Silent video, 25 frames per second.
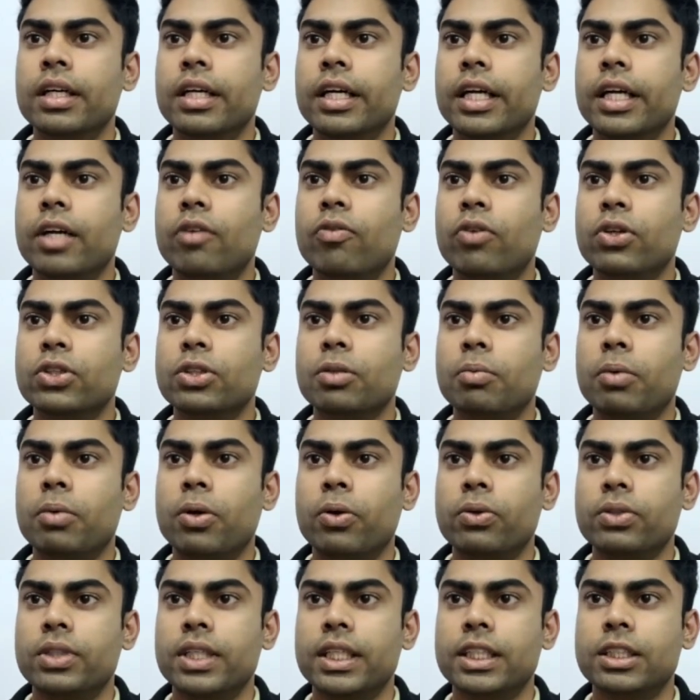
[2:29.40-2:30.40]
It was
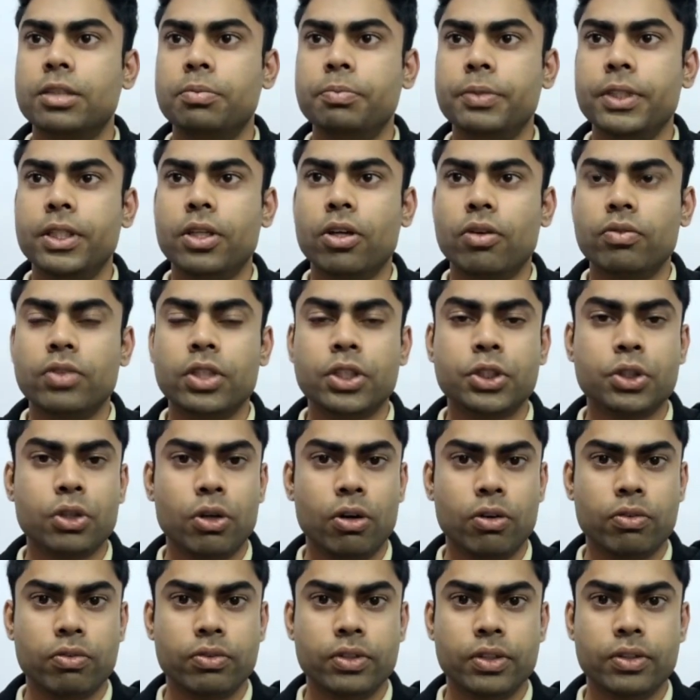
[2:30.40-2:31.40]
about the speed of the
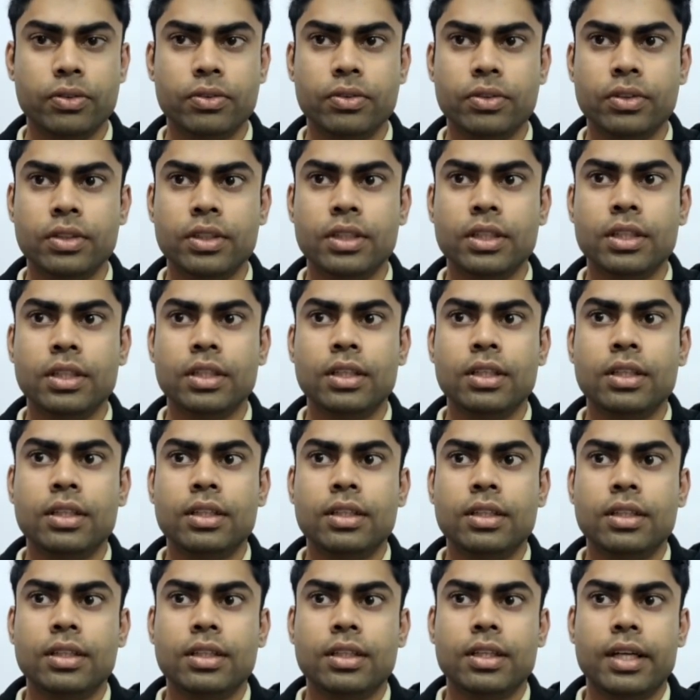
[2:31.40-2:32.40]
shock wave,
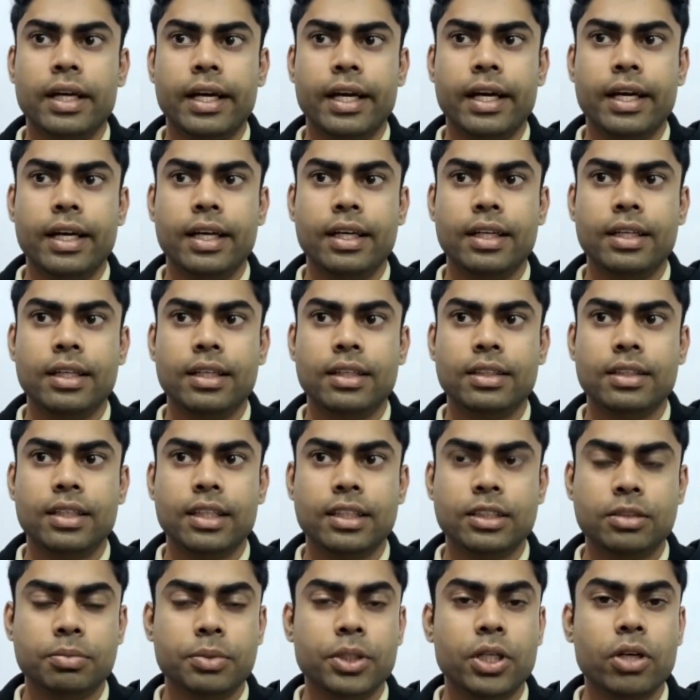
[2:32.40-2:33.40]
and the
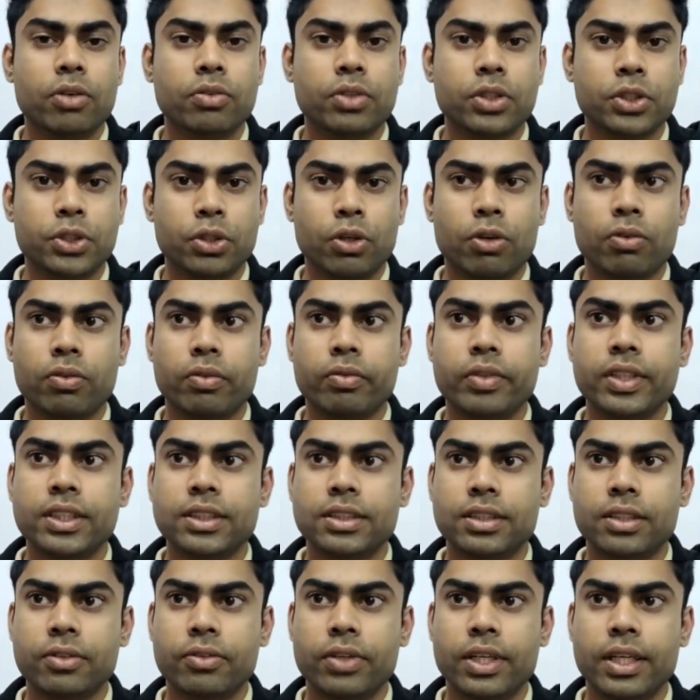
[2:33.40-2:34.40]
speed of the shock wave is
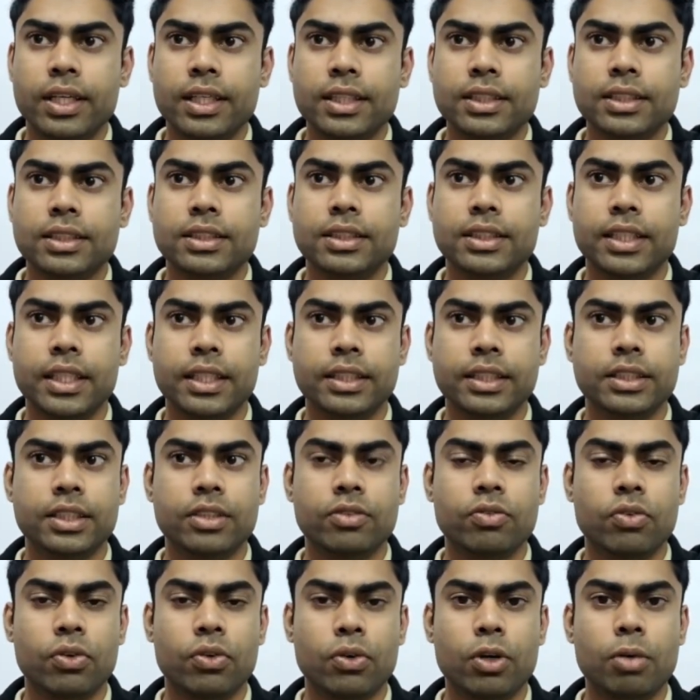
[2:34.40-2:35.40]
given as change
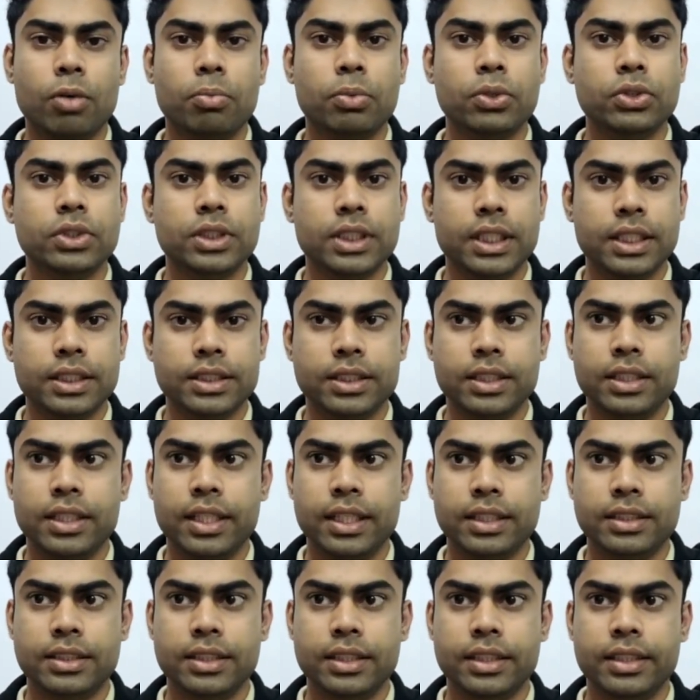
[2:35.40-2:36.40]
in flow upon change in
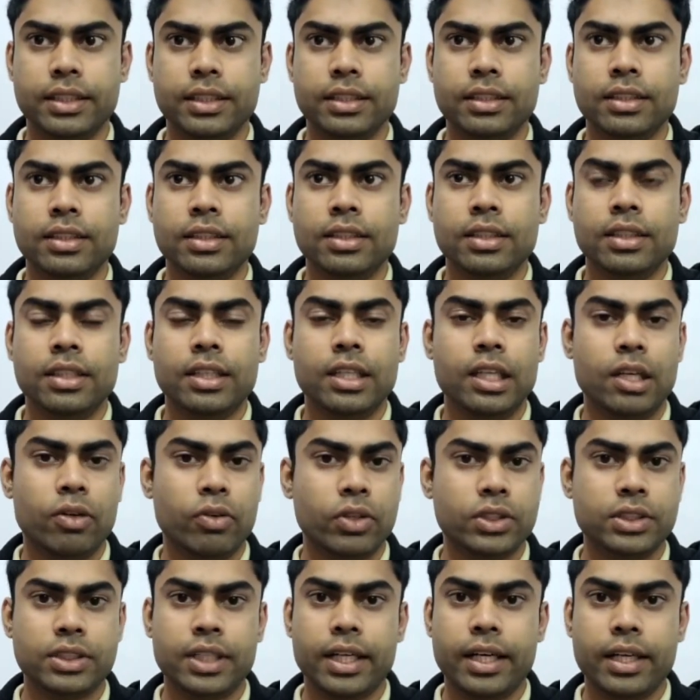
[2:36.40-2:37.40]
density. It
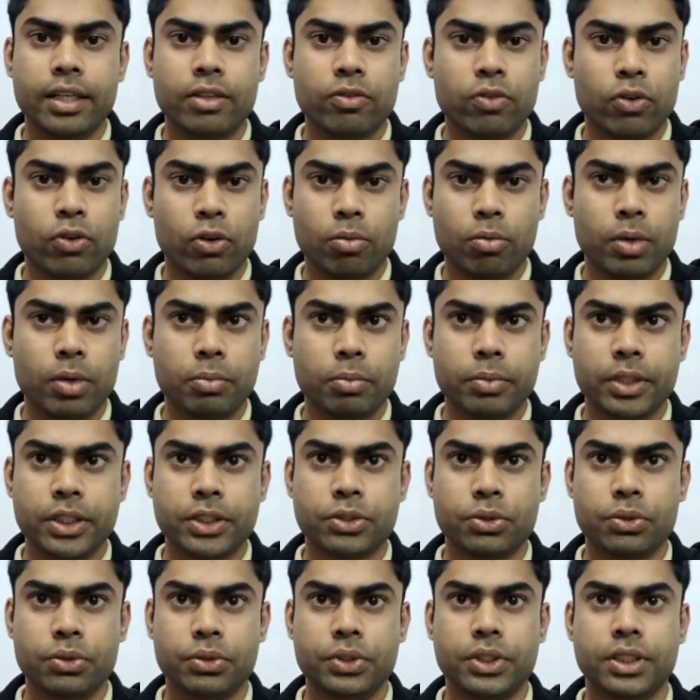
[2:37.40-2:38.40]
was direct formula based
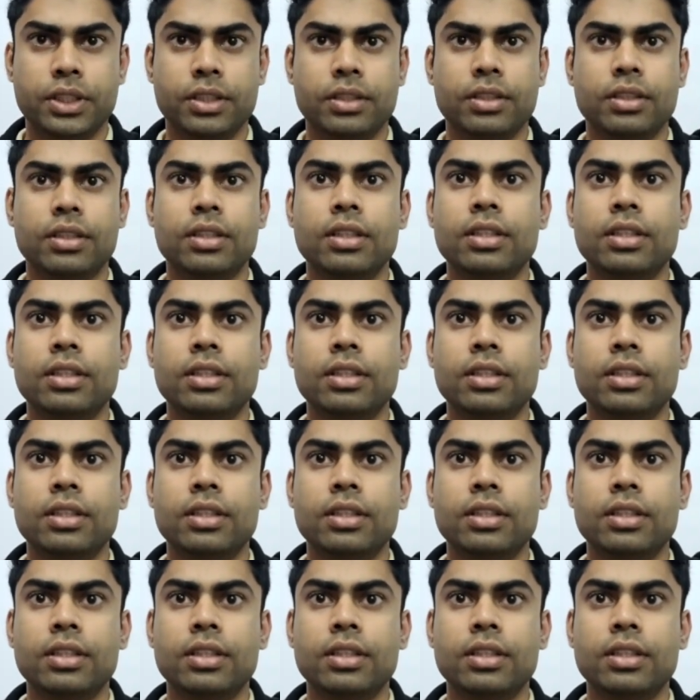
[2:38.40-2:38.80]
question.